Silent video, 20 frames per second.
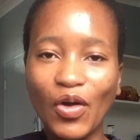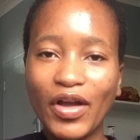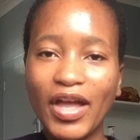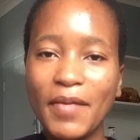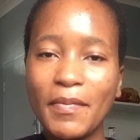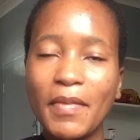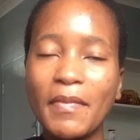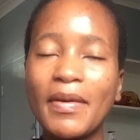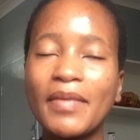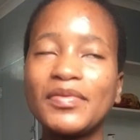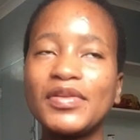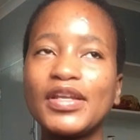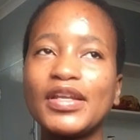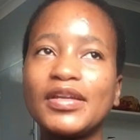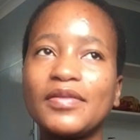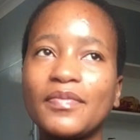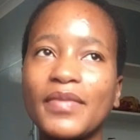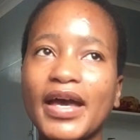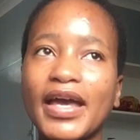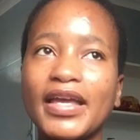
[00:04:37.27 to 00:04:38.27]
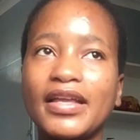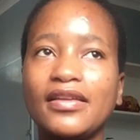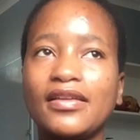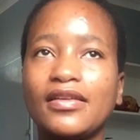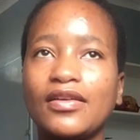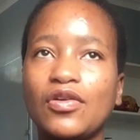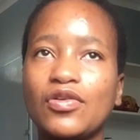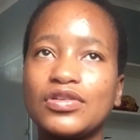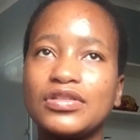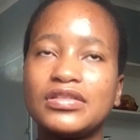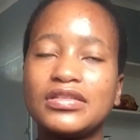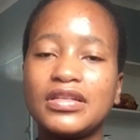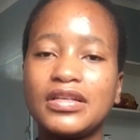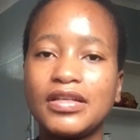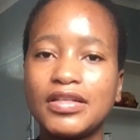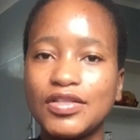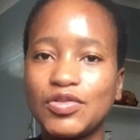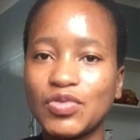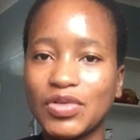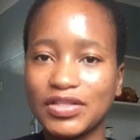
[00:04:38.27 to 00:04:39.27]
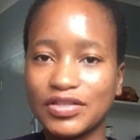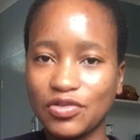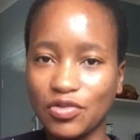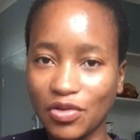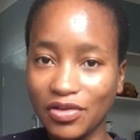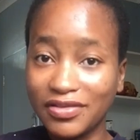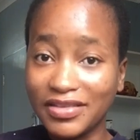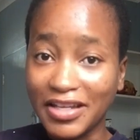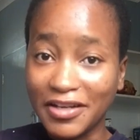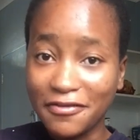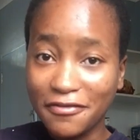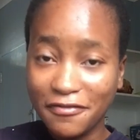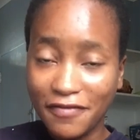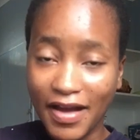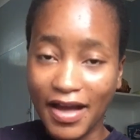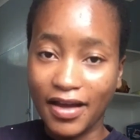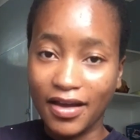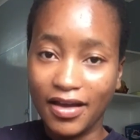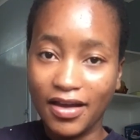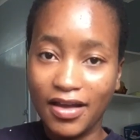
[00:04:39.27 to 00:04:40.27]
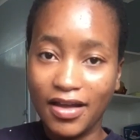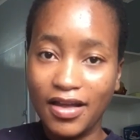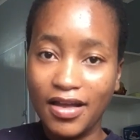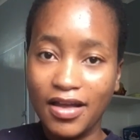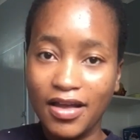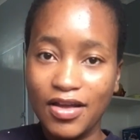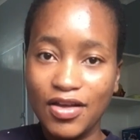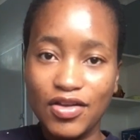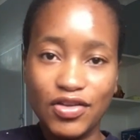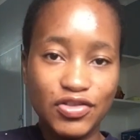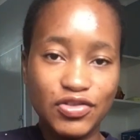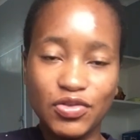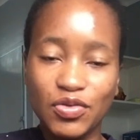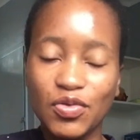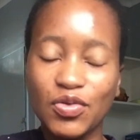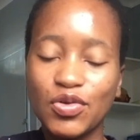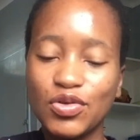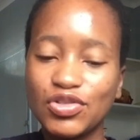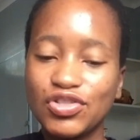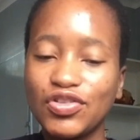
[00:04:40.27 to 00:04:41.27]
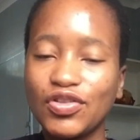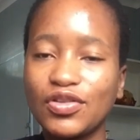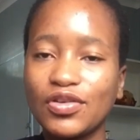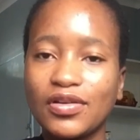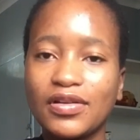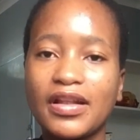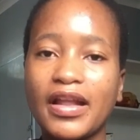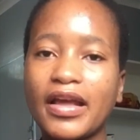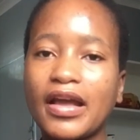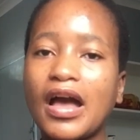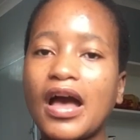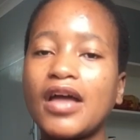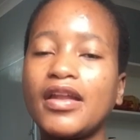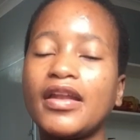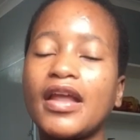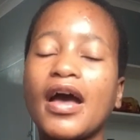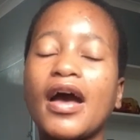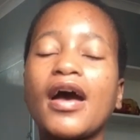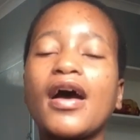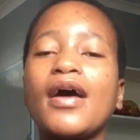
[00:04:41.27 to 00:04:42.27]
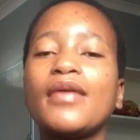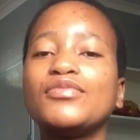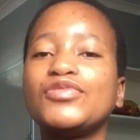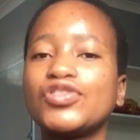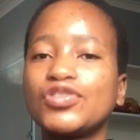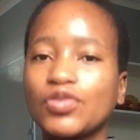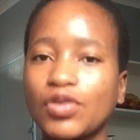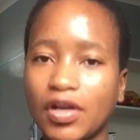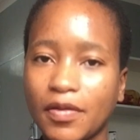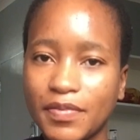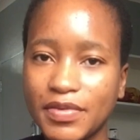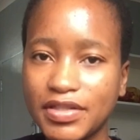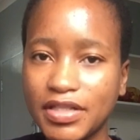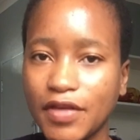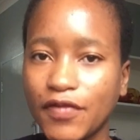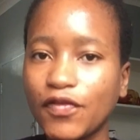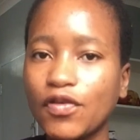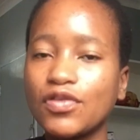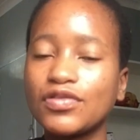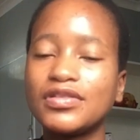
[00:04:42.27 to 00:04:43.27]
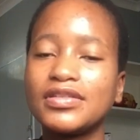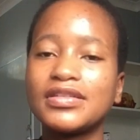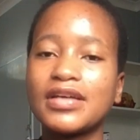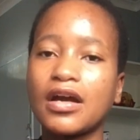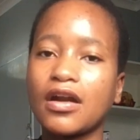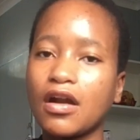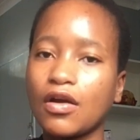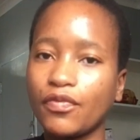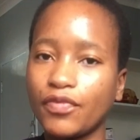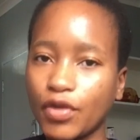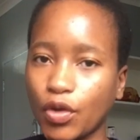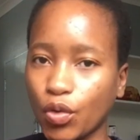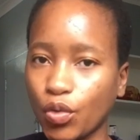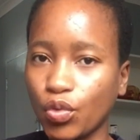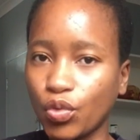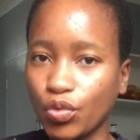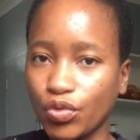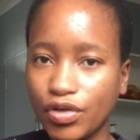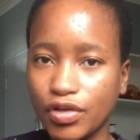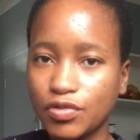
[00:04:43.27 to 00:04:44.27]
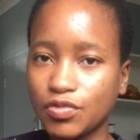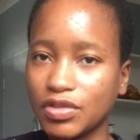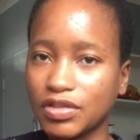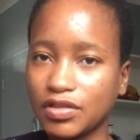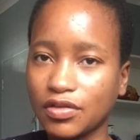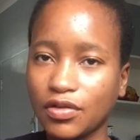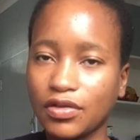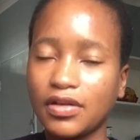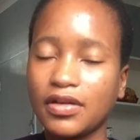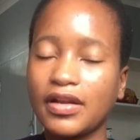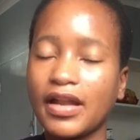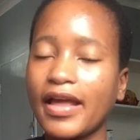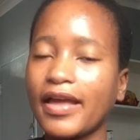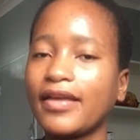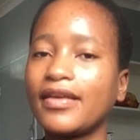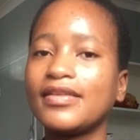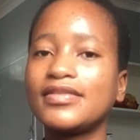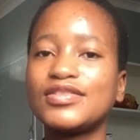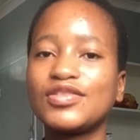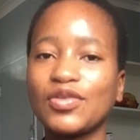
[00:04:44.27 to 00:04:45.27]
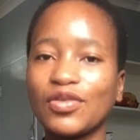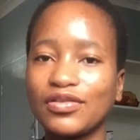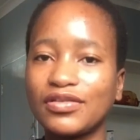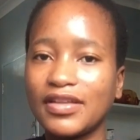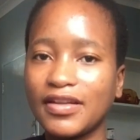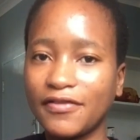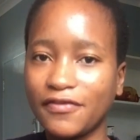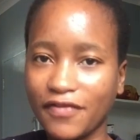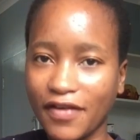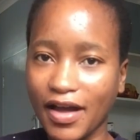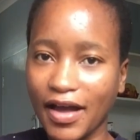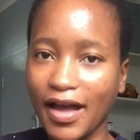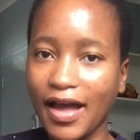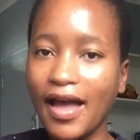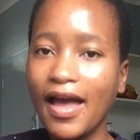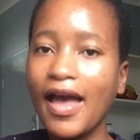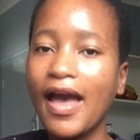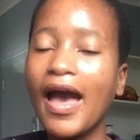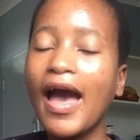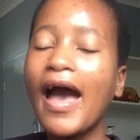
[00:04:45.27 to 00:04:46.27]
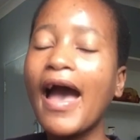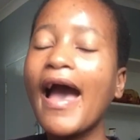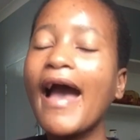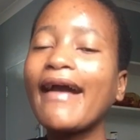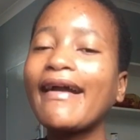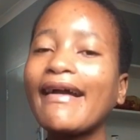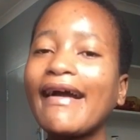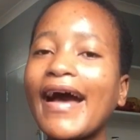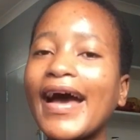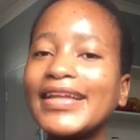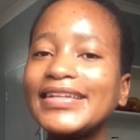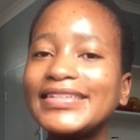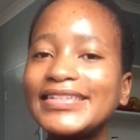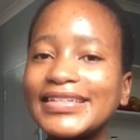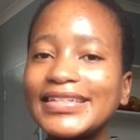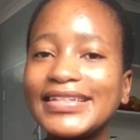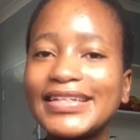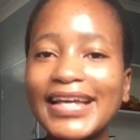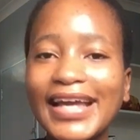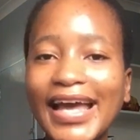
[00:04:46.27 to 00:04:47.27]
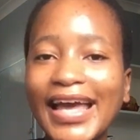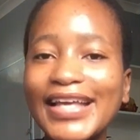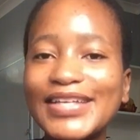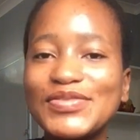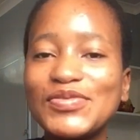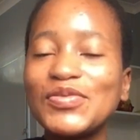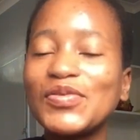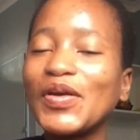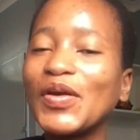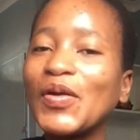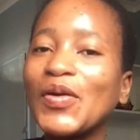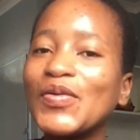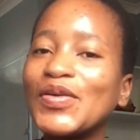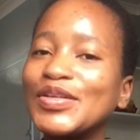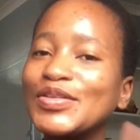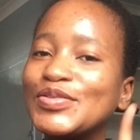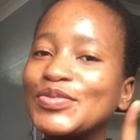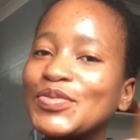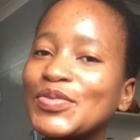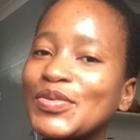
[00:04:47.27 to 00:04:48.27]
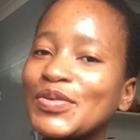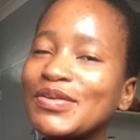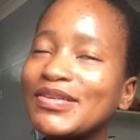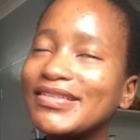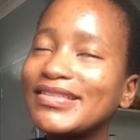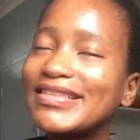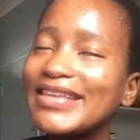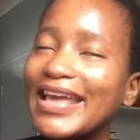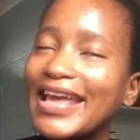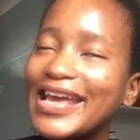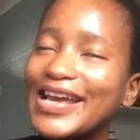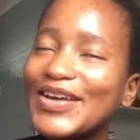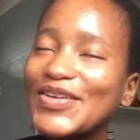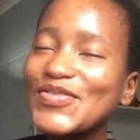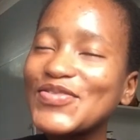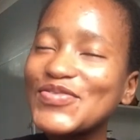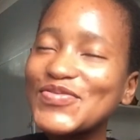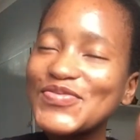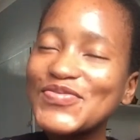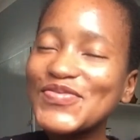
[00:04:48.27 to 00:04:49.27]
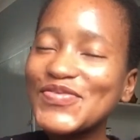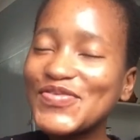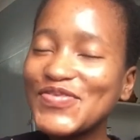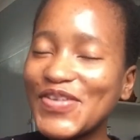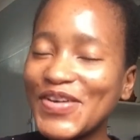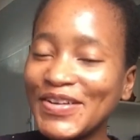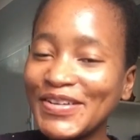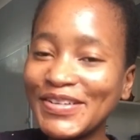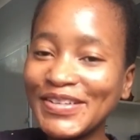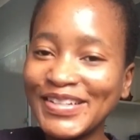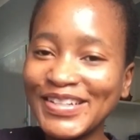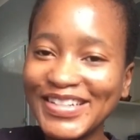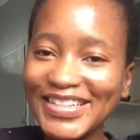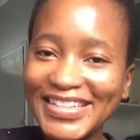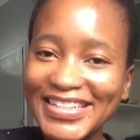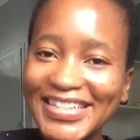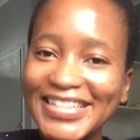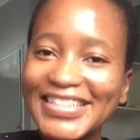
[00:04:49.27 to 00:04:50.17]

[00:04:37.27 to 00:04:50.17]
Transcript: Okay, my mom didn't mind because it was not that far. So she thought like, Anna, I'm just gonna be safe because it's around the hood. This was not like, it's not that far. Auntie, guys, we're going to the groove.